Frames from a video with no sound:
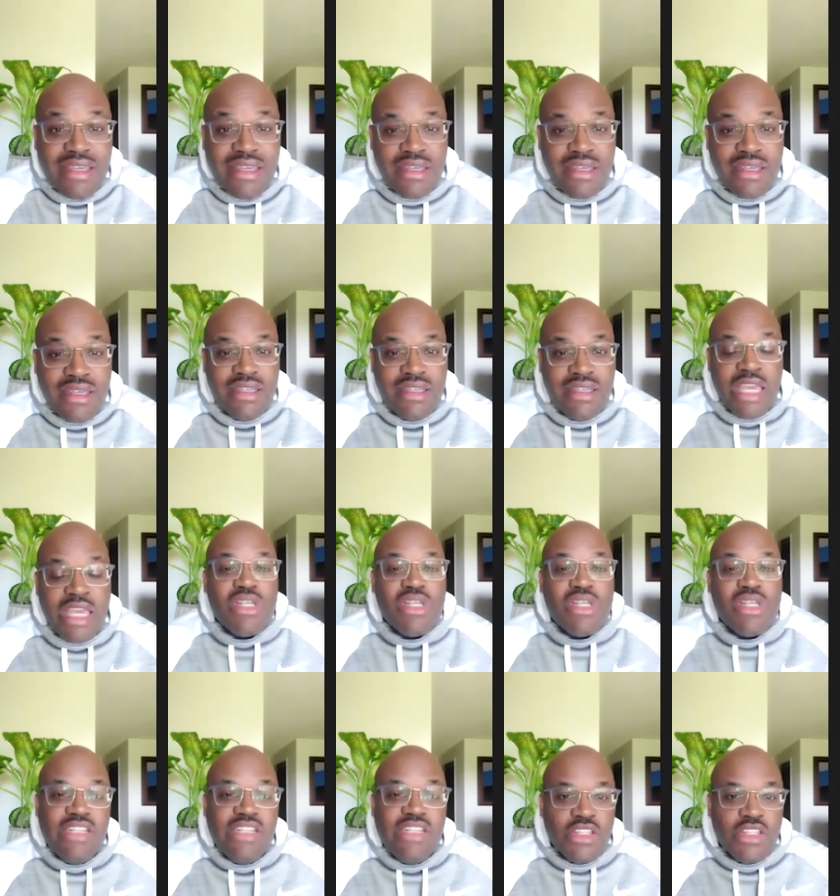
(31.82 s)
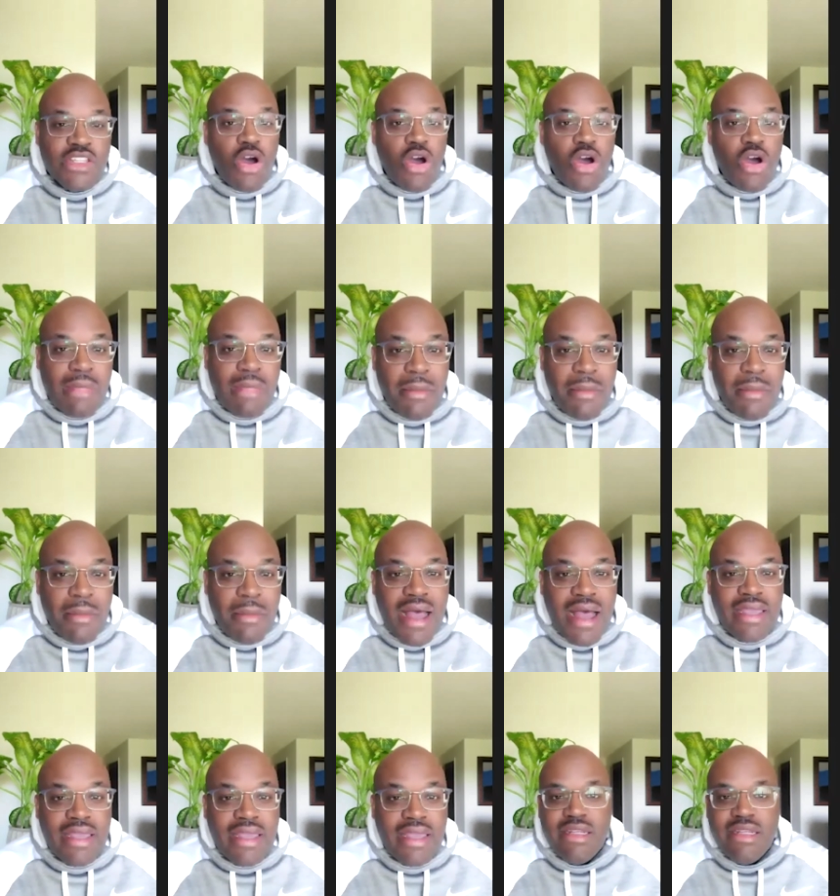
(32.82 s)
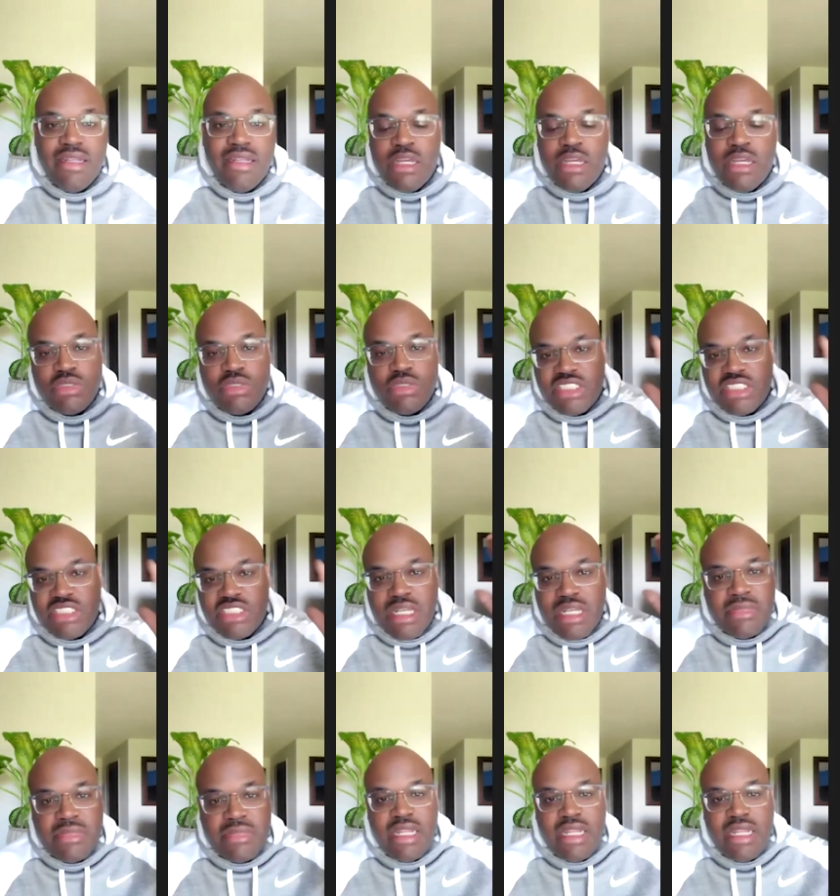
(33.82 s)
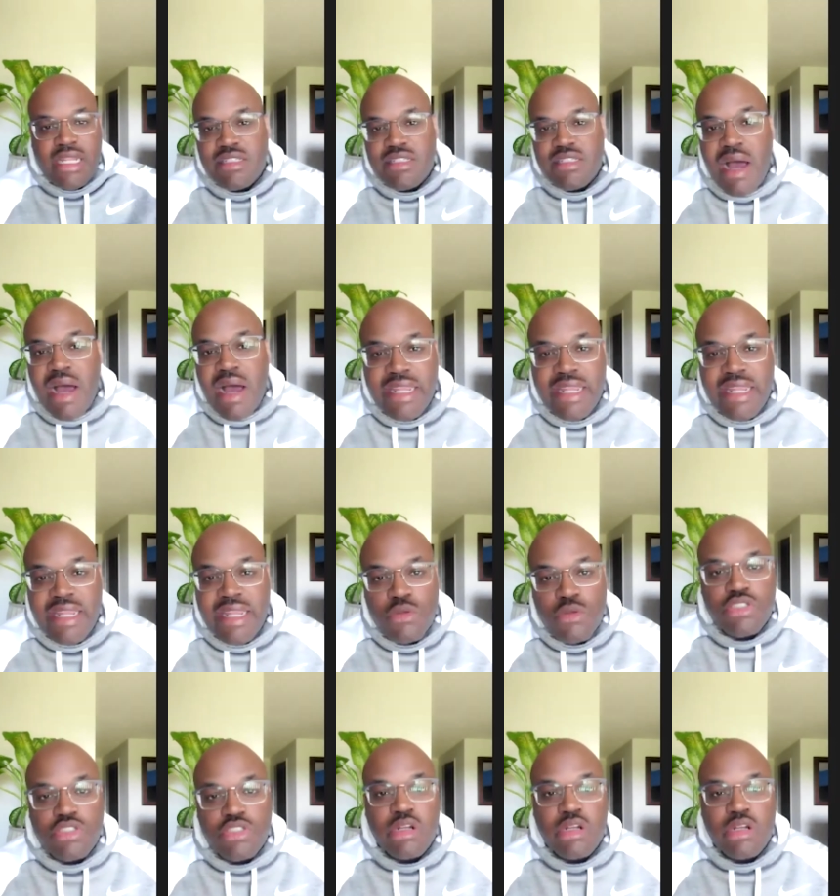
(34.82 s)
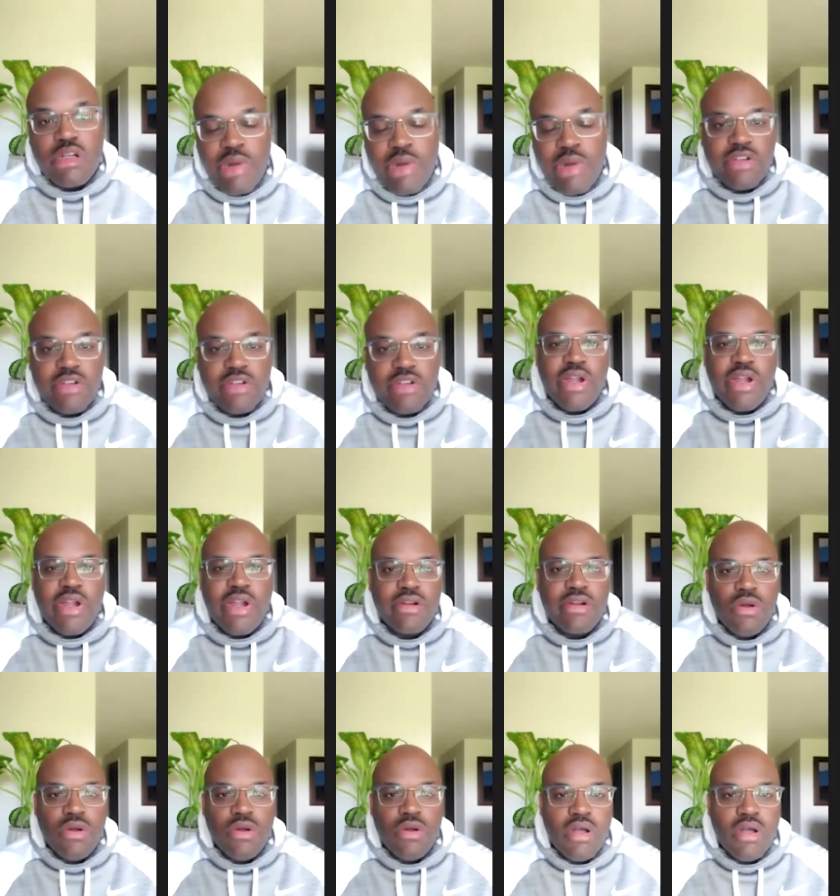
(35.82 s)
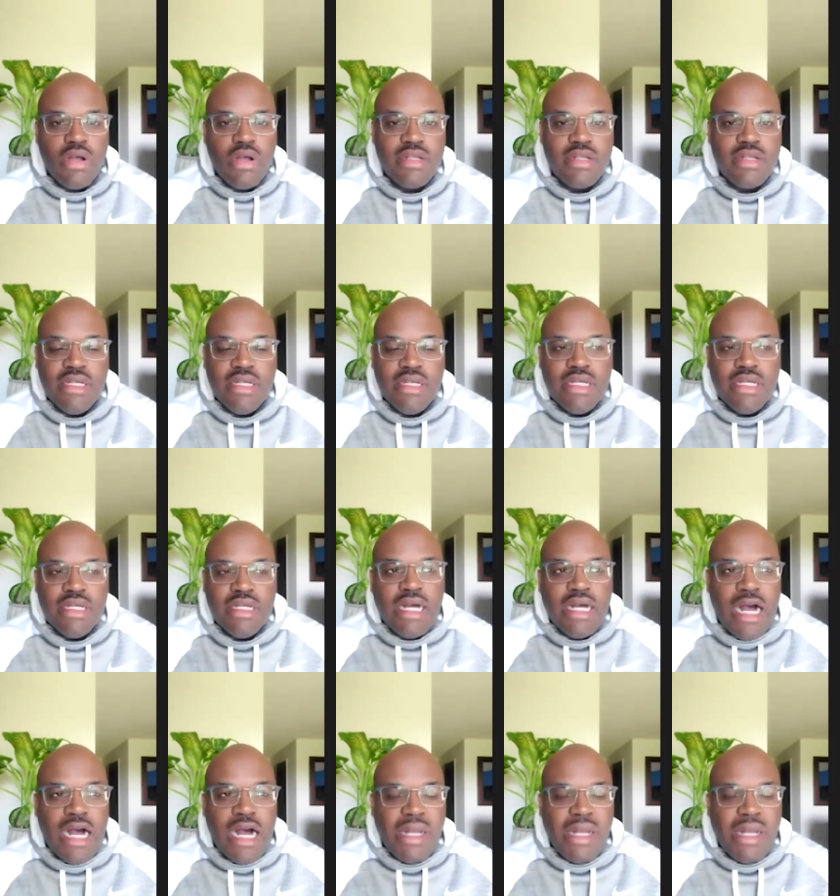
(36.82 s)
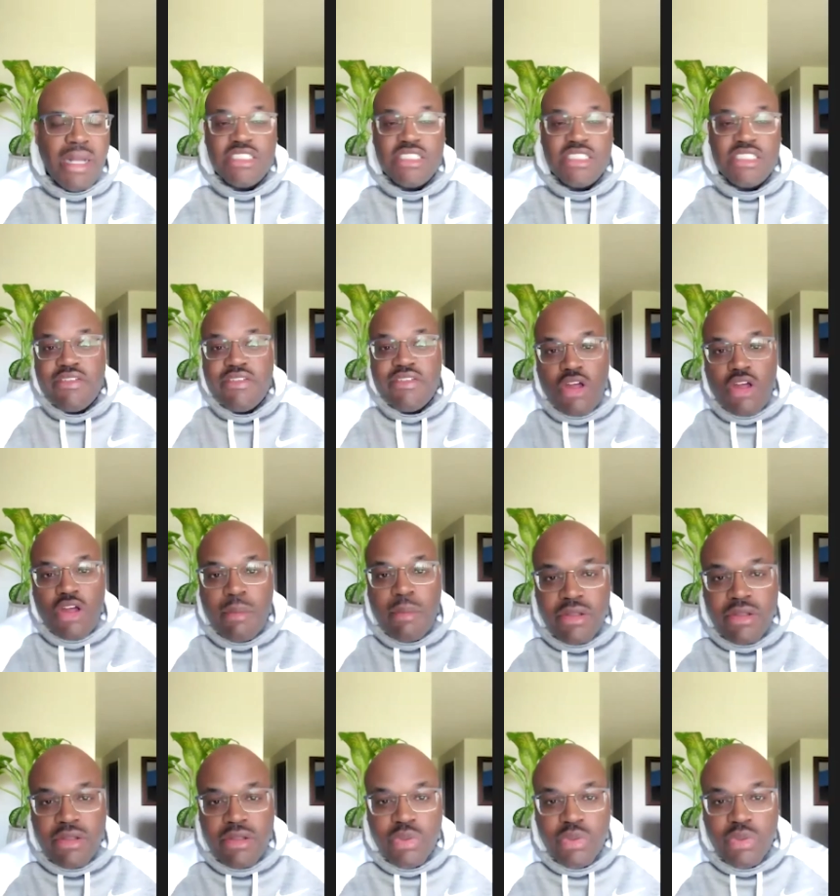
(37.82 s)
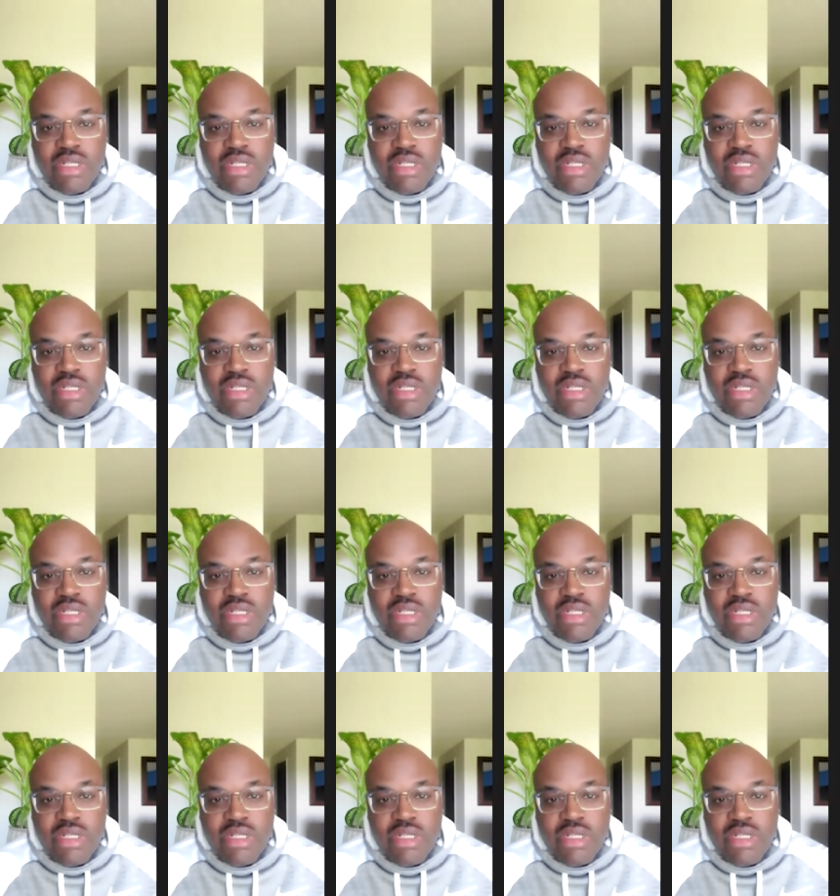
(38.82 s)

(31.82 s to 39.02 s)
it wasn't even a thought in my mind. It was just something that somebody else was going to break the record on. Um, I just never thought about doing it.